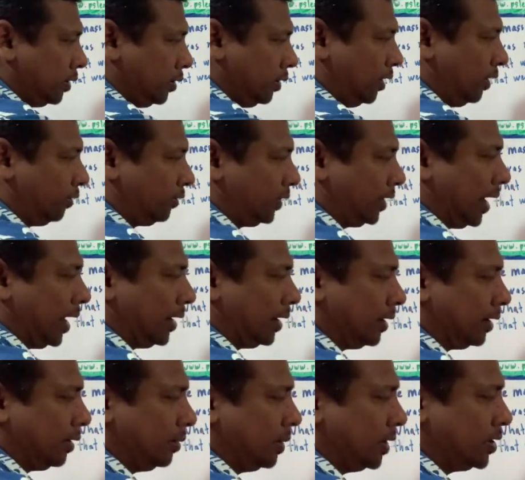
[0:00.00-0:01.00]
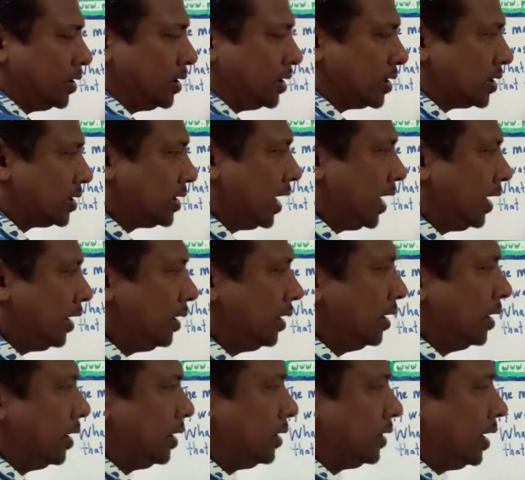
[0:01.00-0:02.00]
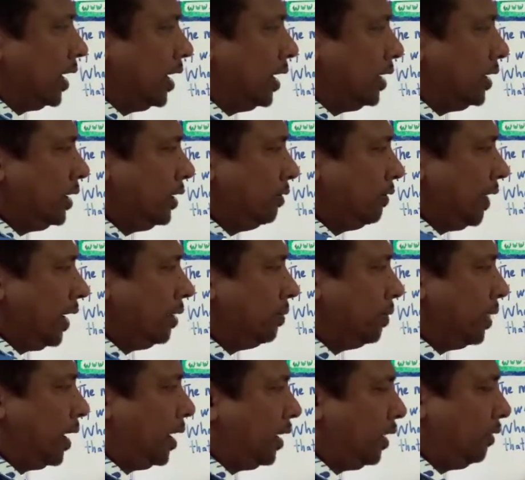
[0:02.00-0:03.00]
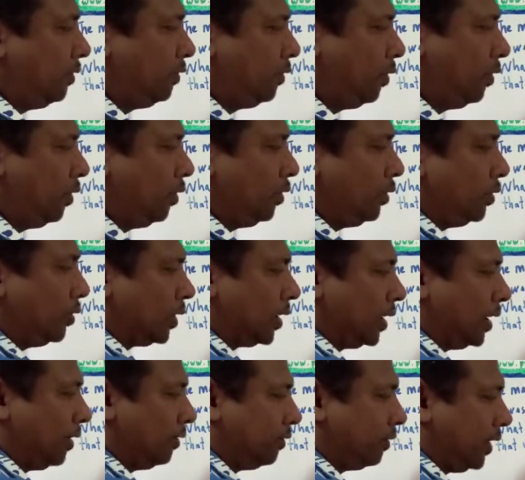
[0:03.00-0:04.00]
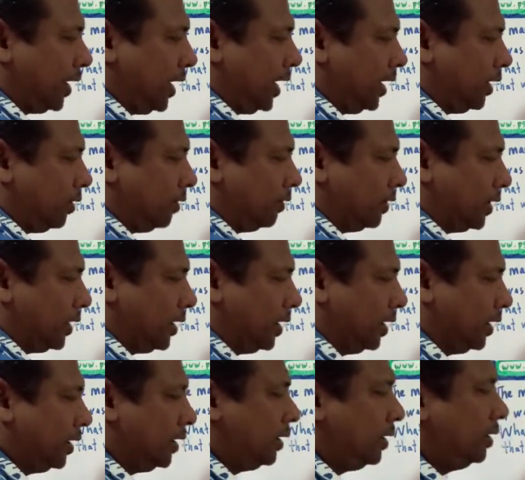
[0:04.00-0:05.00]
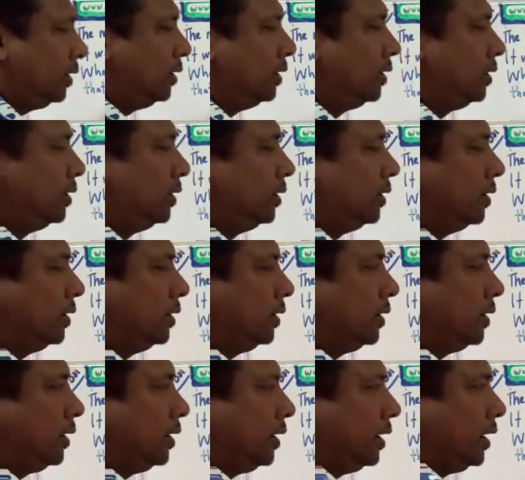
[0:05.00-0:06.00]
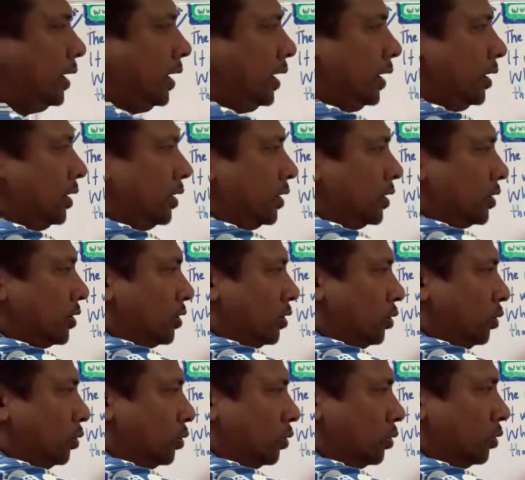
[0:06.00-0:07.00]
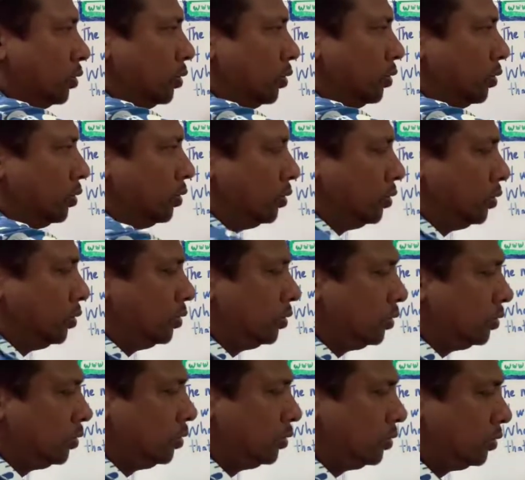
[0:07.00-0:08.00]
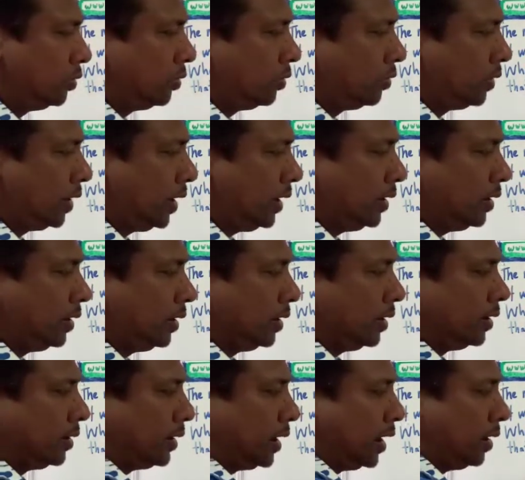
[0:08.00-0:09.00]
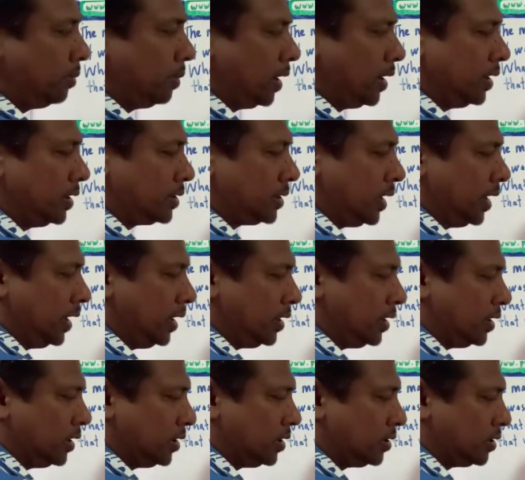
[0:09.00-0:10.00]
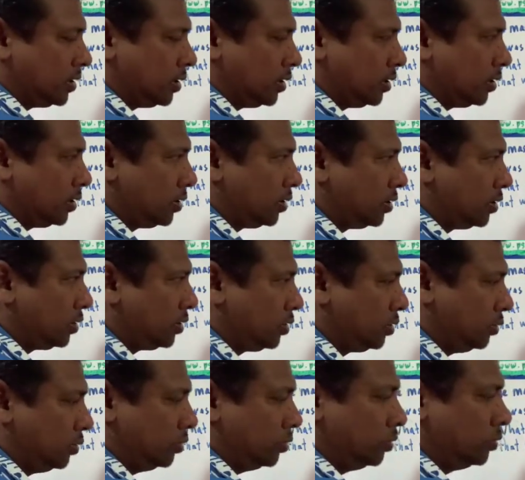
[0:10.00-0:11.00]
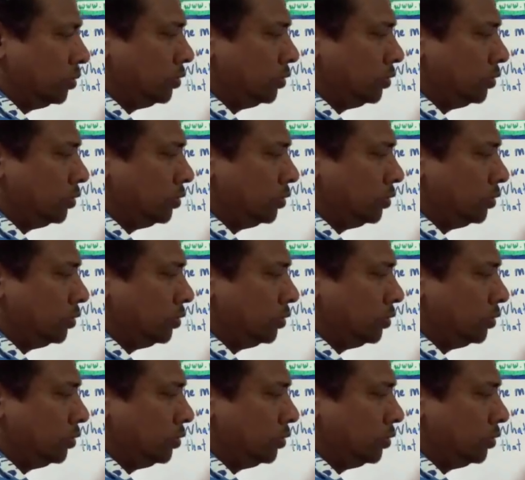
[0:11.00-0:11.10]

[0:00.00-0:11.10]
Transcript: You have 10. Imagine it's 10. 10 divided by 4, you can have 8 over here. 8 is 2, right? 10 minus 8 is 2.